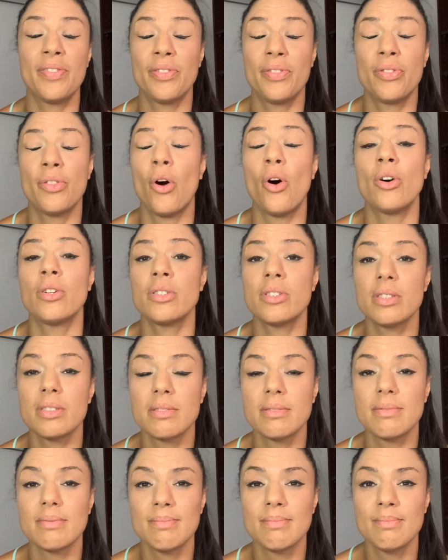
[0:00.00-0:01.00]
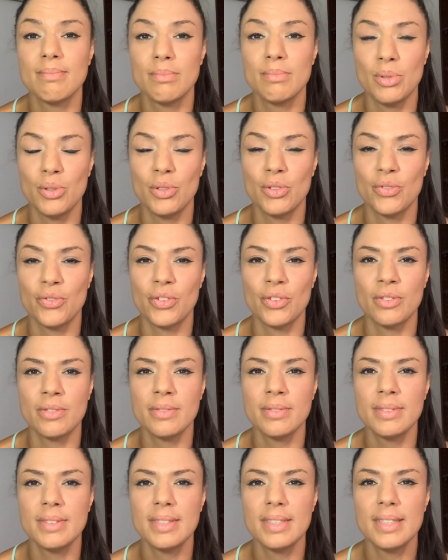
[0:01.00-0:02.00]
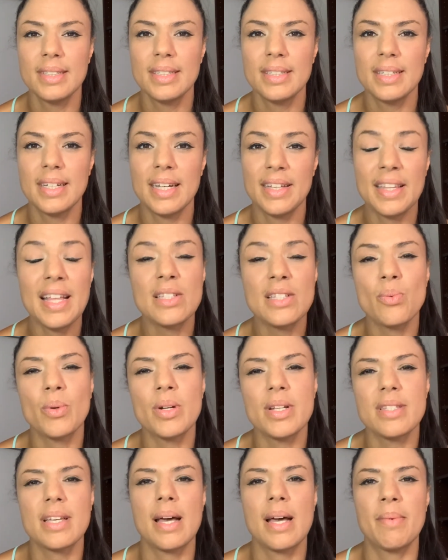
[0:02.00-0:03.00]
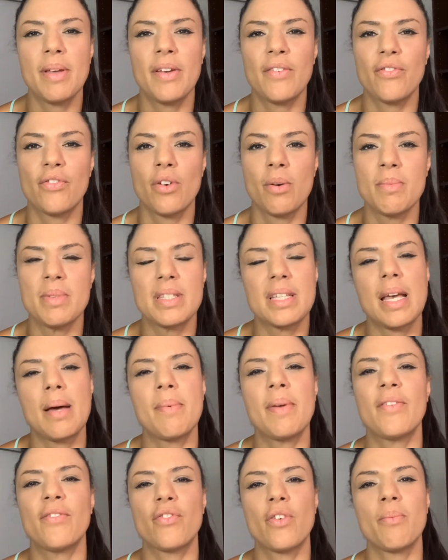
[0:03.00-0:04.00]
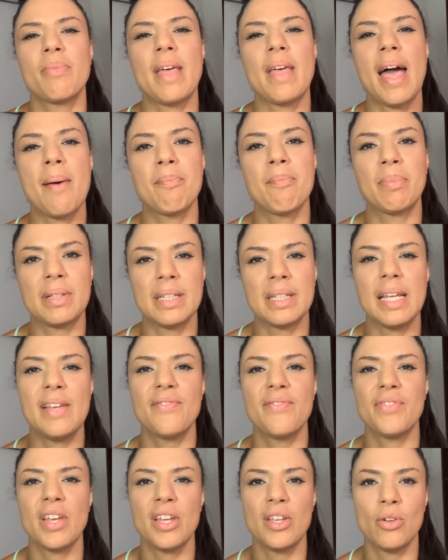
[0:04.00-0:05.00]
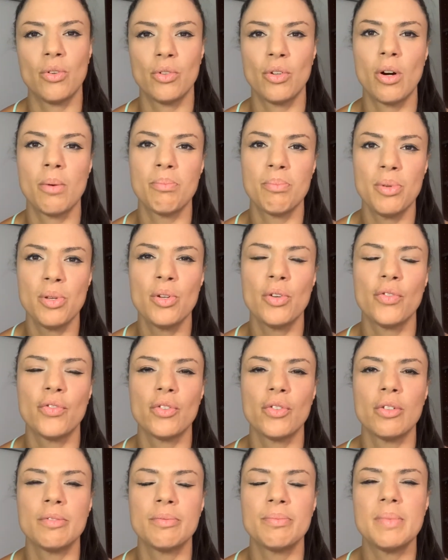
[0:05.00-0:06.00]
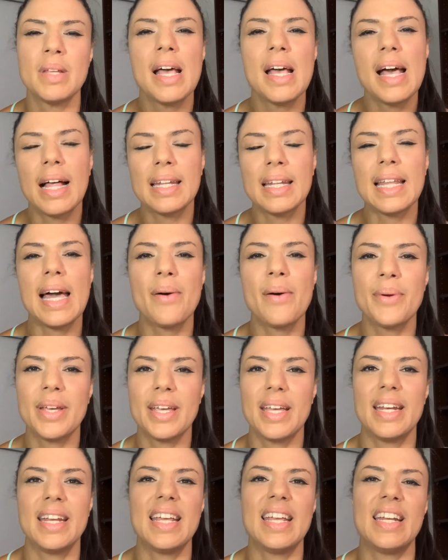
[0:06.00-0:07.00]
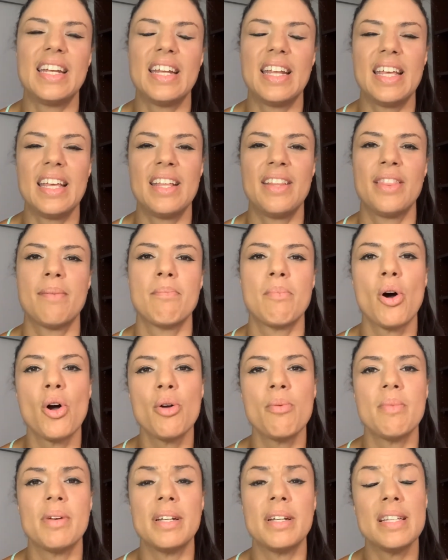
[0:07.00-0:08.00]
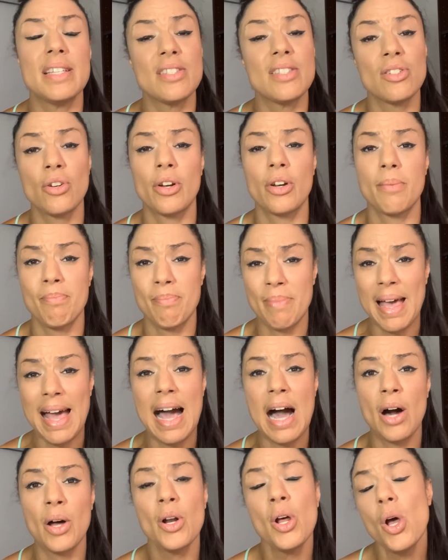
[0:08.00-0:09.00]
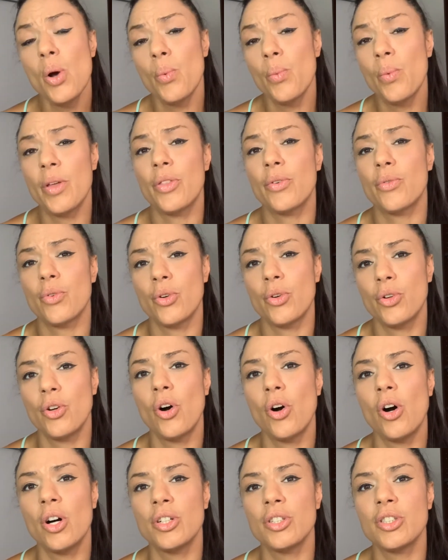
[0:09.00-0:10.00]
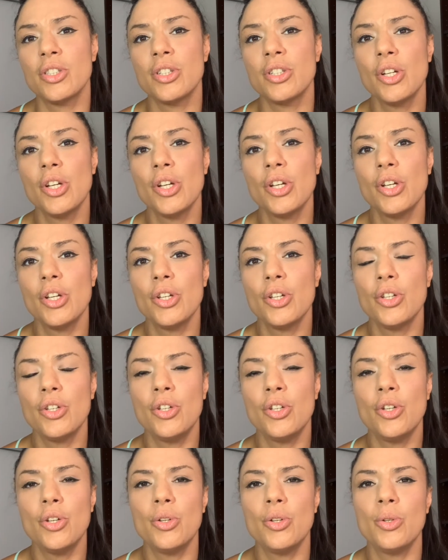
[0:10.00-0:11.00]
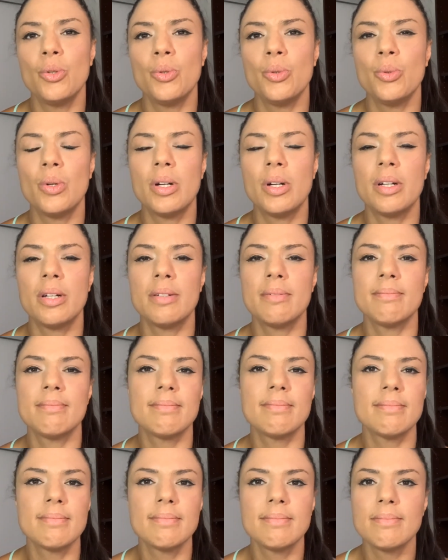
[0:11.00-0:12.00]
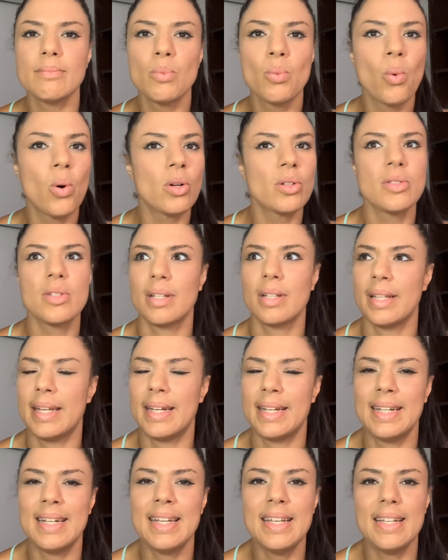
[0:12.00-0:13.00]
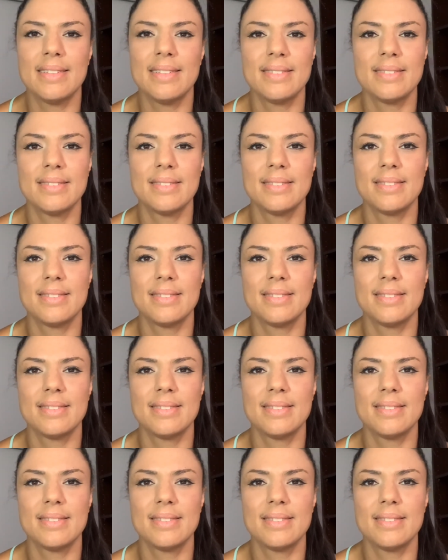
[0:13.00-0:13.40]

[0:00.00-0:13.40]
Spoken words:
not beautiful. And that's what it's coming from. It's coming from that belief that you're not beautiful. Allowing it in the moment is not about whether or not you want to let it in.